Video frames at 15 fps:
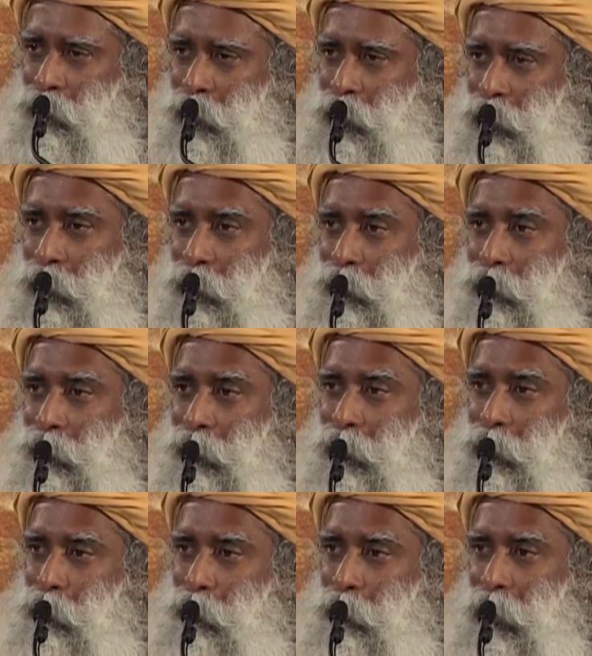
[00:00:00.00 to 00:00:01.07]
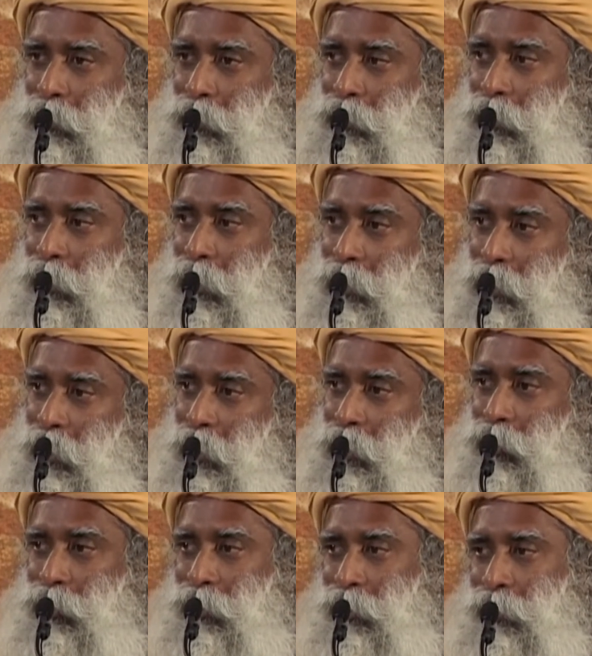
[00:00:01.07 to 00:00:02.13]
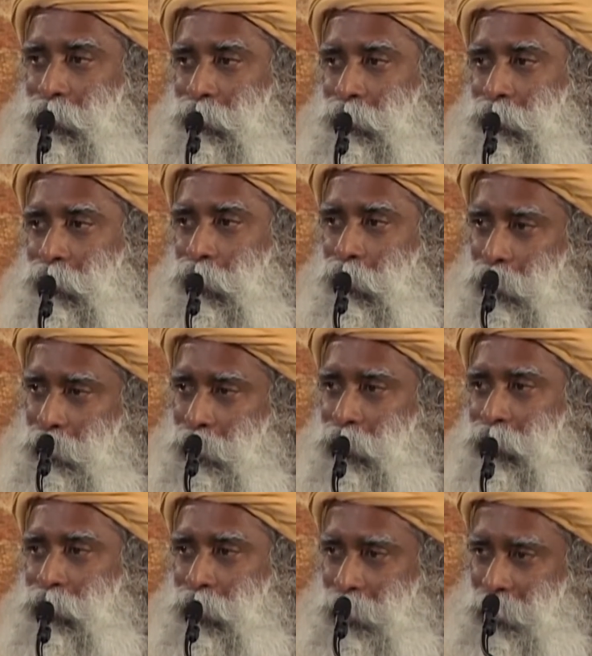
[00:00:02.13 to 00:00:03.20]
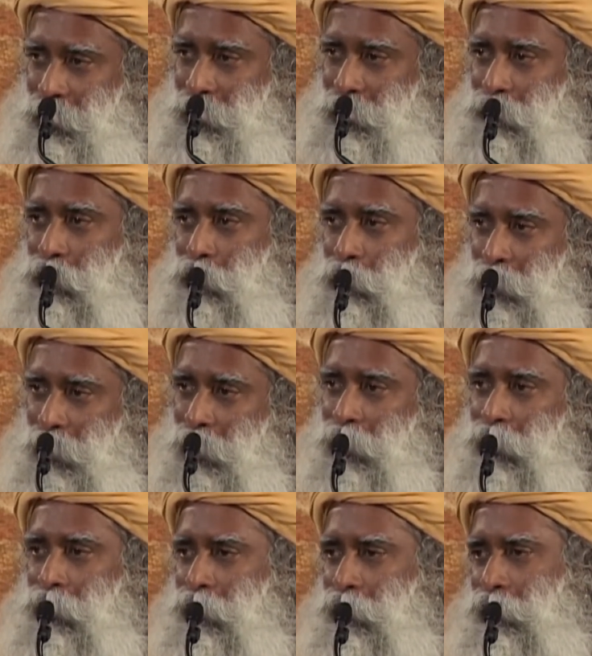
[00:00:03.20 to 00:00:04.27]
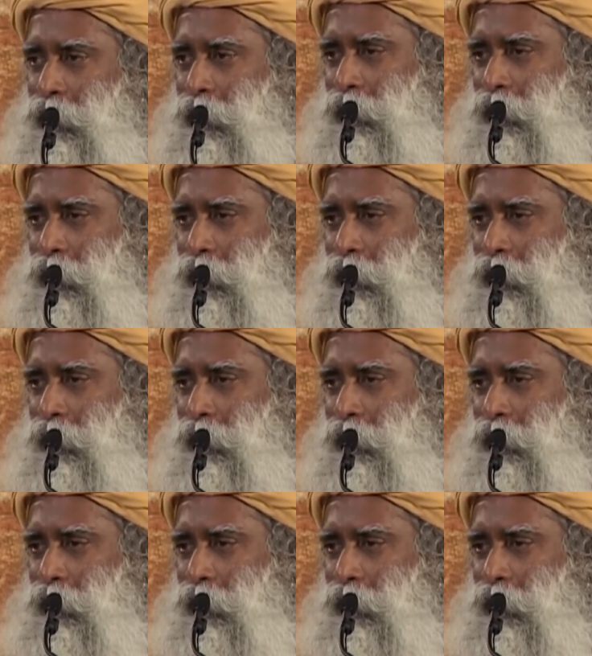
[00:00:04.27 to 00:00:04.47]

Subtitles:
physical, mental and energy, all these things if you build in,